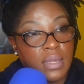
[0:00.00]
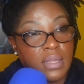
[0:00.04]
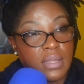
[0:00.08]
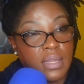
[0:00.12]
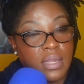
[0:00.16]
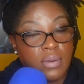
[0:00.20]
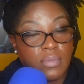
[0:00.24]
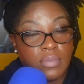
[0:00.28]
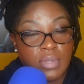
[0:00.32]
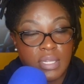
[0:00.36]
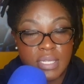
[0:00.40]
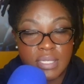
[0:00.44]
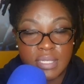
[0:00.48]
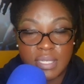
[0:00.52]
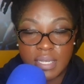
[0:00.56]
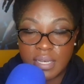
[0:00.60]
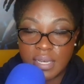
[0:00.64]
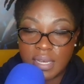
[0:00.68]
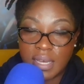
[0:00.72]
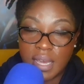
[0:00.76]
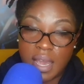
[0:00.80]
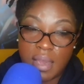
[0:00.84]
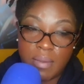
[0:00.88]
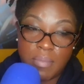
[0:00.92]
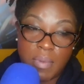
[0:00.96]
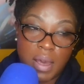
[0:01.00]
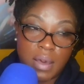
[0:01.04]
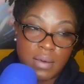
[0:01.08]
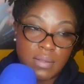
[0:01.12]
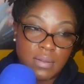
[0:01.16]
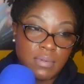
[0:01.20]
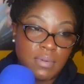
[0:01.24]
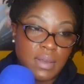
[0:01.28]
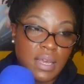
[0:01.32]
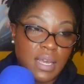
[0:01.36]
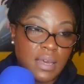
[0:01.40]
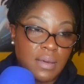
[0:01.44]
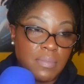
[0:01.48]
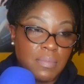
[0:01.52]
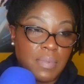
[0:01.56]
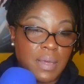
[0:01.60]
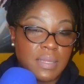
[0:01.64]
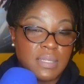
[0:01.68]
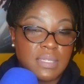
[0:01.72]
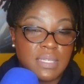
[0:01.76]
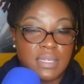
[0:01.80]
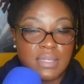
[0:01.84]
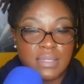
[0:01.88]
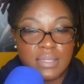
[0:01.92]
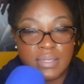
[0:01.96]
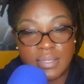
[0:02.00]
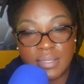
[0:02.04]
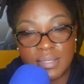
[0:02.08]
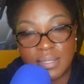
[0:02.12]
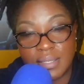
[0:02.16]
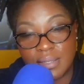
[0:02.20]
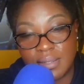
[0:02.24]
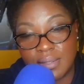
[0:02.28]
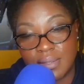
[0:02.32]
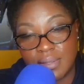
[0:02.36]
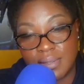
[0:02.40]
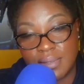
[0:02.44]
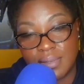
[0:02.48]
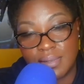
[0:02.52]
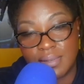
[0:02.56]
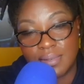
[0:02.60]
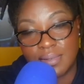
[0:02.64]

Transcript: And then when the sun came all the way up, I said, Listen,